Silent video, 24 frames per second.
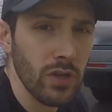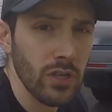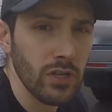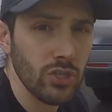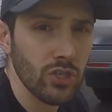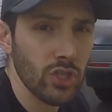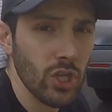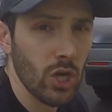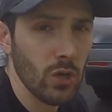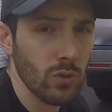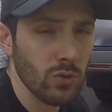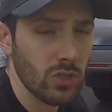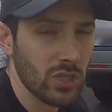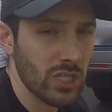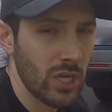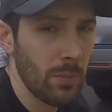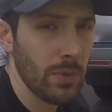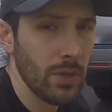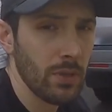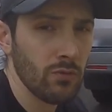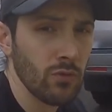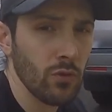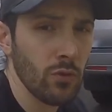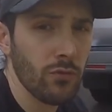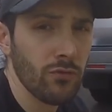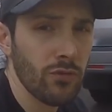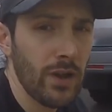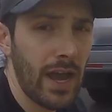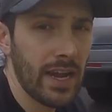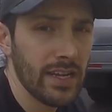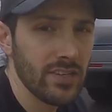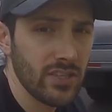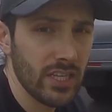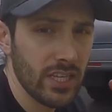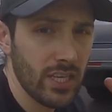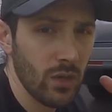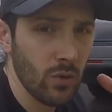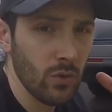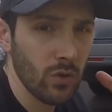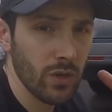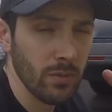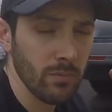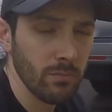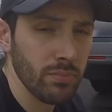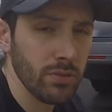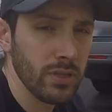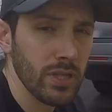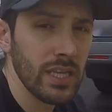So some of the roof racks, they go
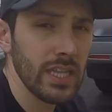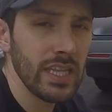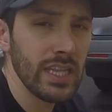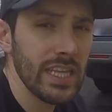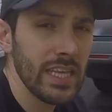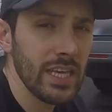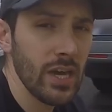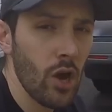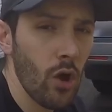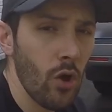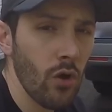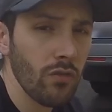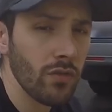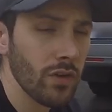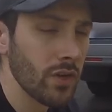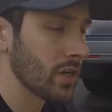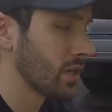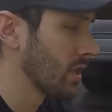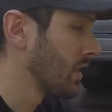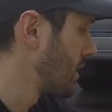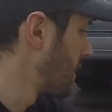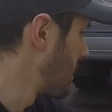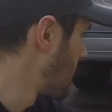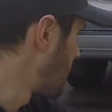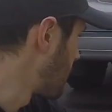completely over